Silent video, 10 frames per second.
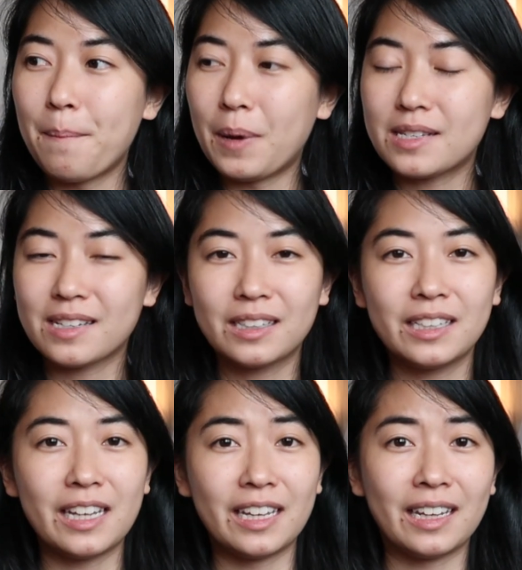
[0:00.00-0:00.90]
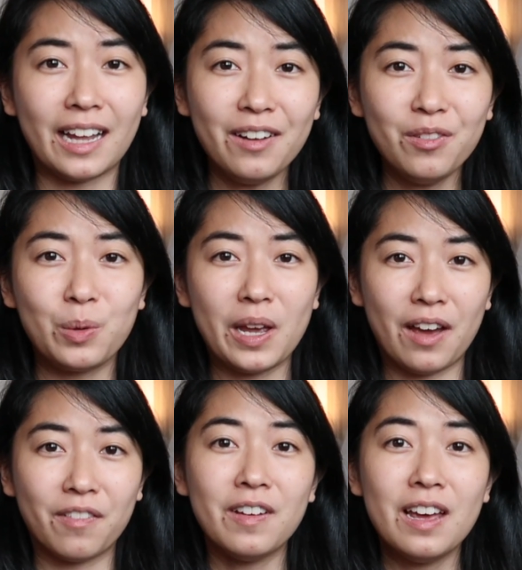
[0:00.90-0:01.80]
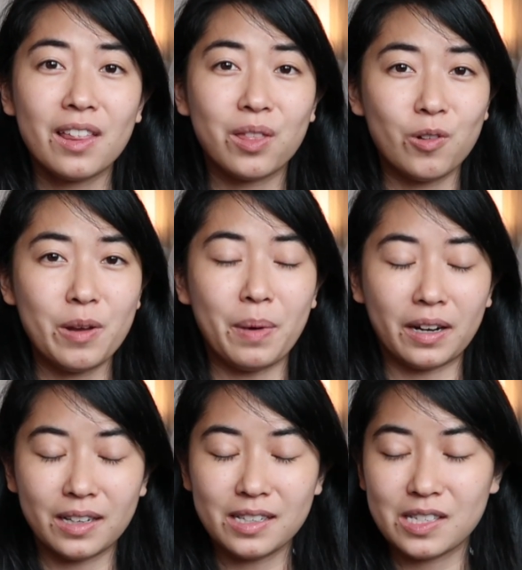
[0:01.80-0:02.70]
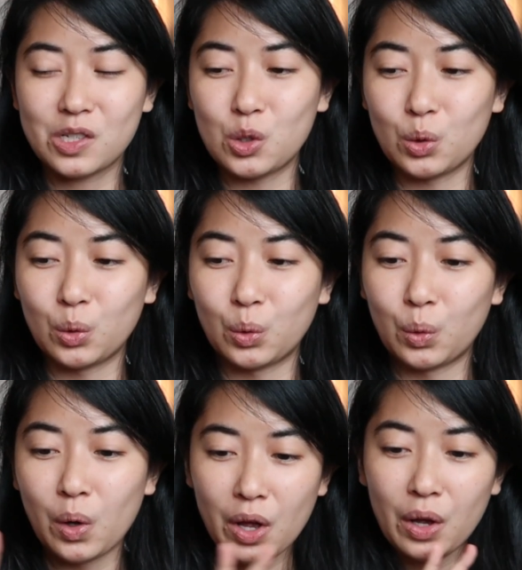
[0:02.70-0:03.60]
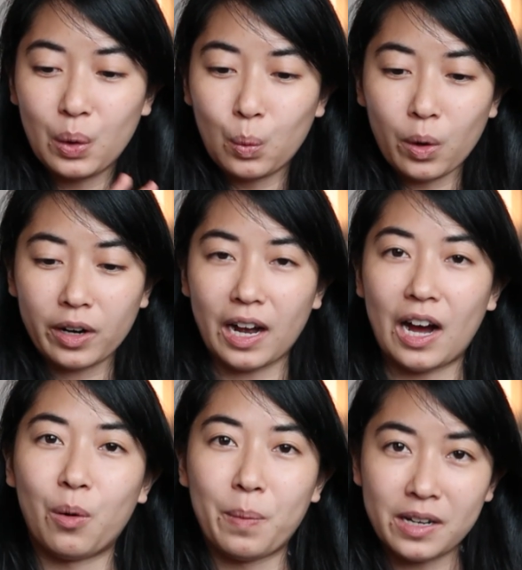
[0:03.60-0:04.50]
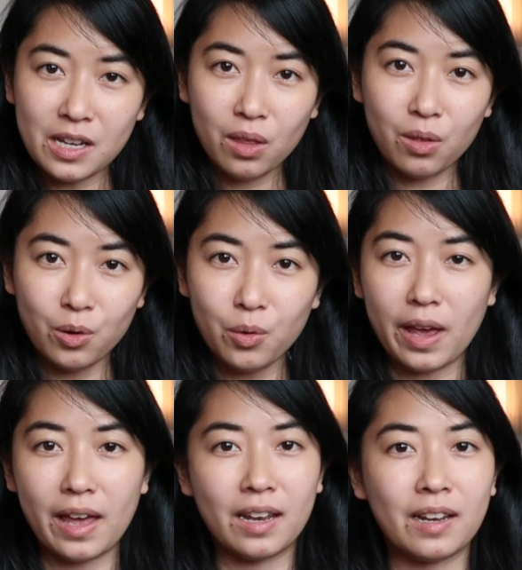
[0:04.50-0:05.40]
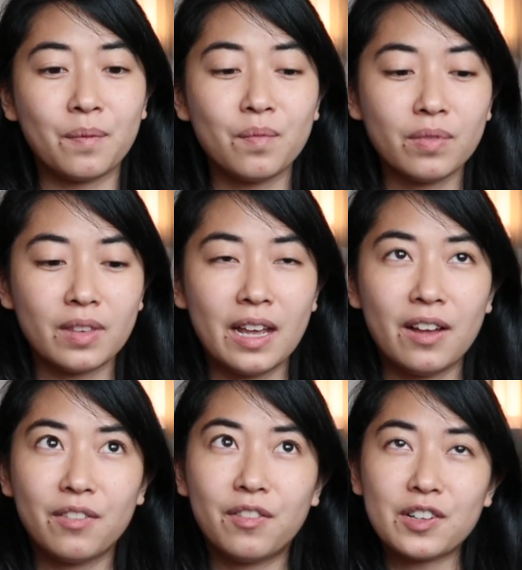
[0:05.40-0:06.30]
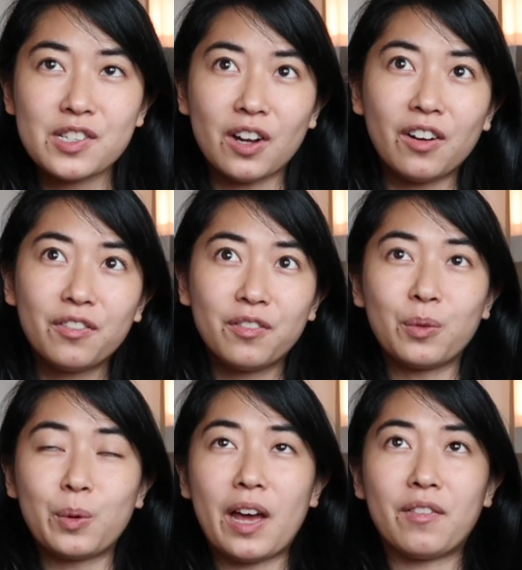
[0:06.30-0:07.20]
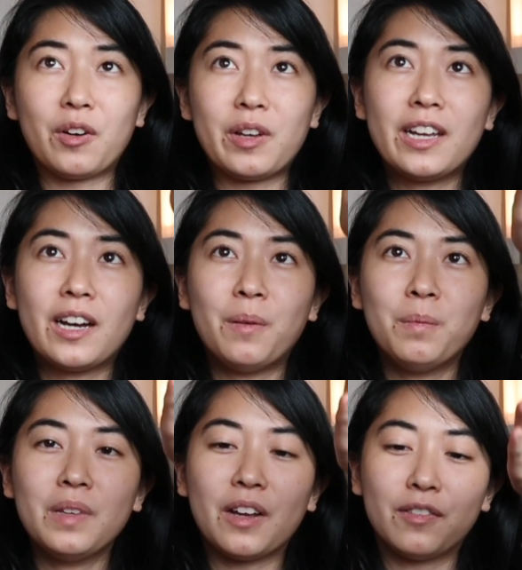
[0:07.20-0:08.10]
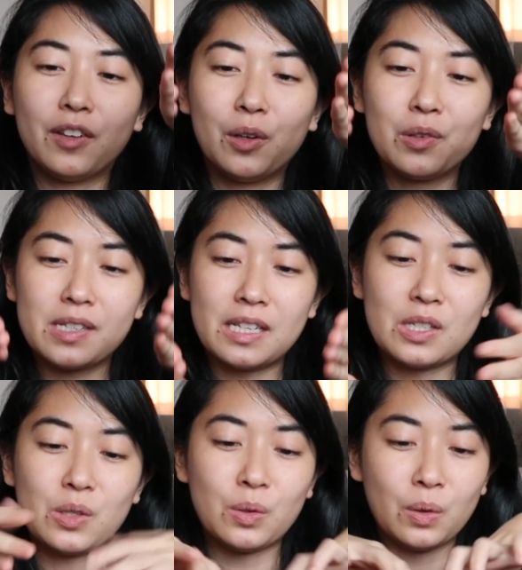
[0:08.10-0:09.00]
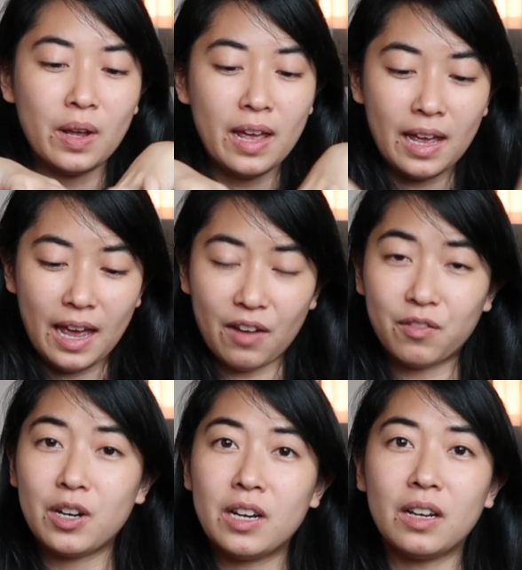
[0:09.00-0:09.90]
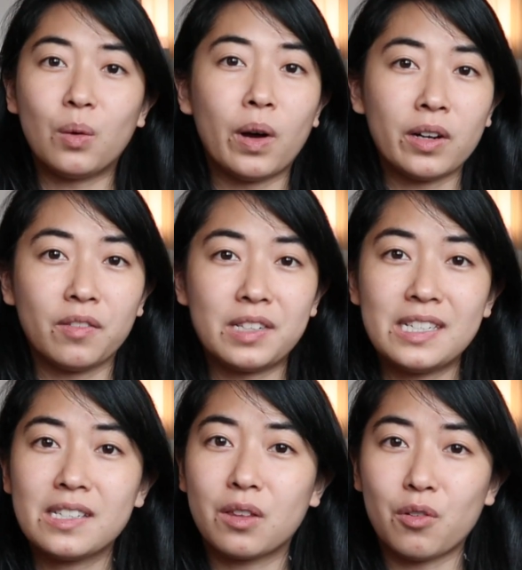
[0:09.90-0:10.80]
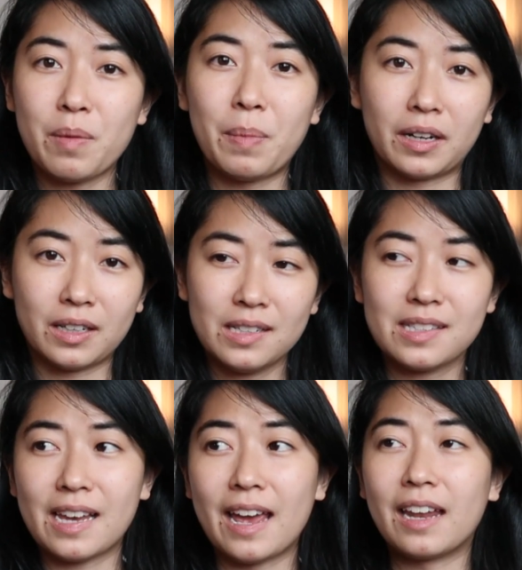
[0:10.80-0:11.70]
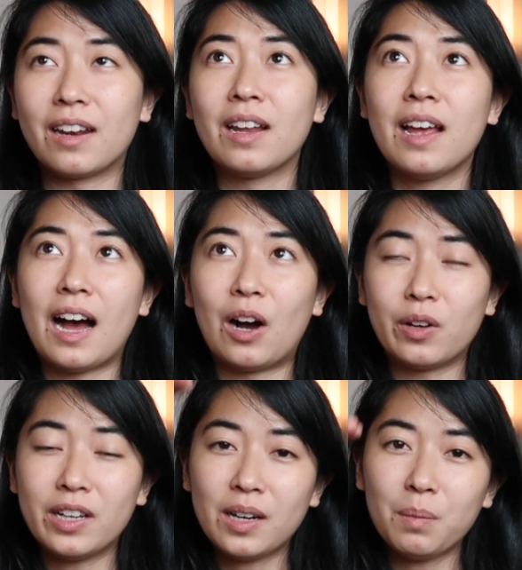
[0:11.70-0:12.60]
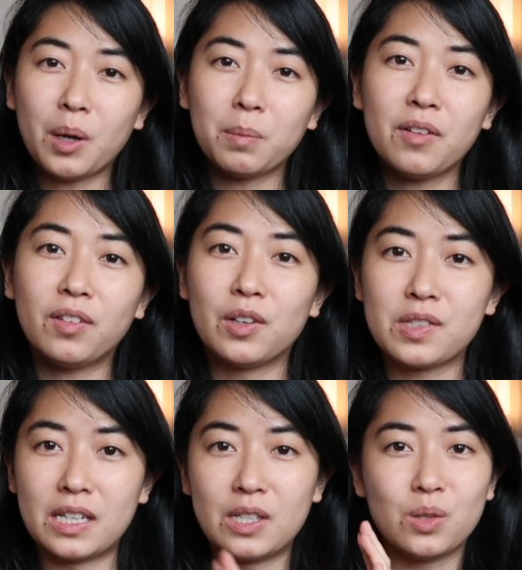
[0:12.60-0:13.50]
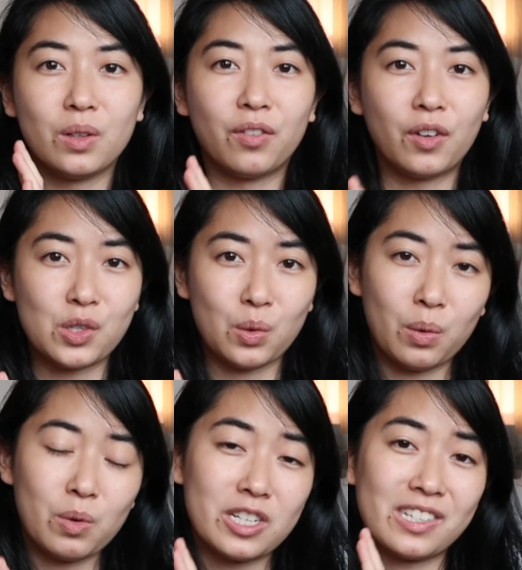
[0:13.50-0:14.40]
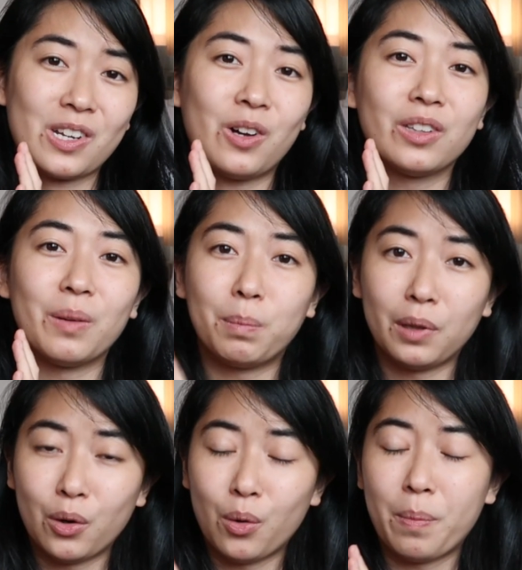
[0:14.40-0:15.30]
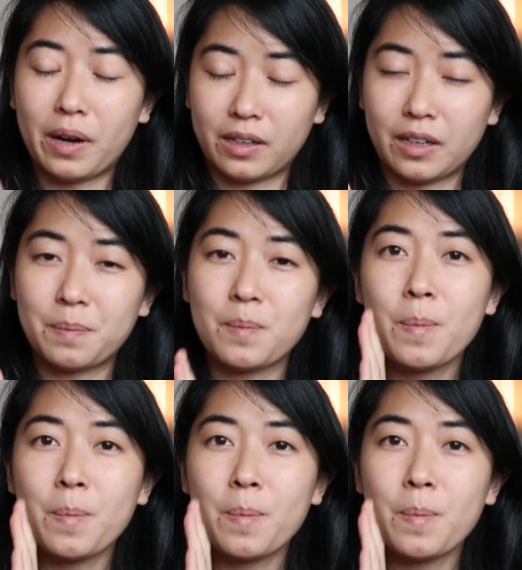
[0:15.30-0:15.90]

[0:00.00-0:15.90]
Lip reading: Basically in life we have 3 buckets to work our money through, and first off we have our income that flows into every one of these 3 buckets, and our income normally flows into the first one, which is called the blow bucket.